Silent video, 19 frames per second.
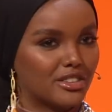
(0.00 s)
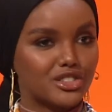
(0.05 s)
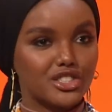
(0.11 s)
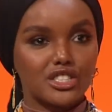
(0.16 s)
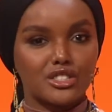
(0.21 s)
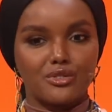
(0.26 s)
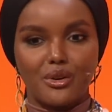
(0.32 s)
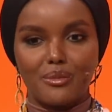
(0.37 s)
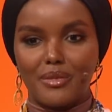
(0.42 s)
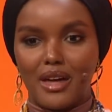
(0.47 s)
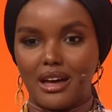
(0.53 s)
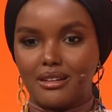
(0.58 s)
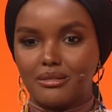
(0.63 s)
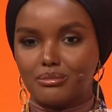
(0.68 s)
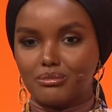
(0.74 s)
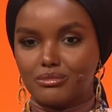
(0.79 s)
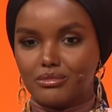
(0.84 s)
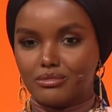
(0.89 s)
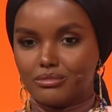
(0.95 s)
just from that
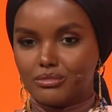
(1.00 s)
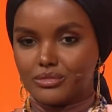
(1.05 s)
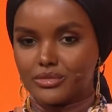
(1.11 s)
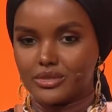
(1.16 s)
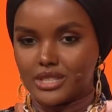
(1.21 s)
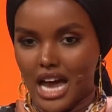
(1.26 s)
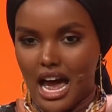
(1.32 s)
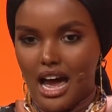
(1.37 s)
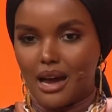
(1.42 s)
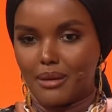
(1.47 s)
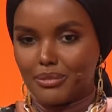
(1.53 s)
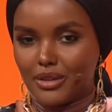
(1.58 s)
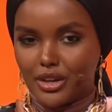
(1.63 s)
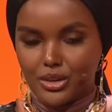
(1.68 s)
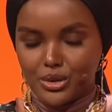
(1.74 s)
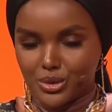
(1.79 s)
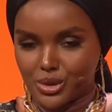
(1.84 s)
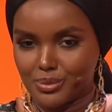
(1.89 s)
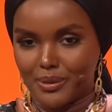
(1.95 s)
time that
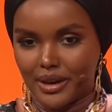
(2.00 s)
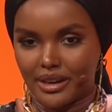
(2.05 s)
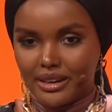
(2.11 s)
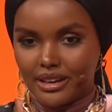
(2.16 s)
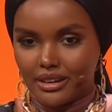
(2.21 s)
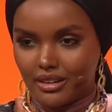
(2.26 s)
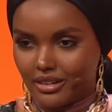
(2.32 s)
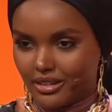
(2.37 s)
you spent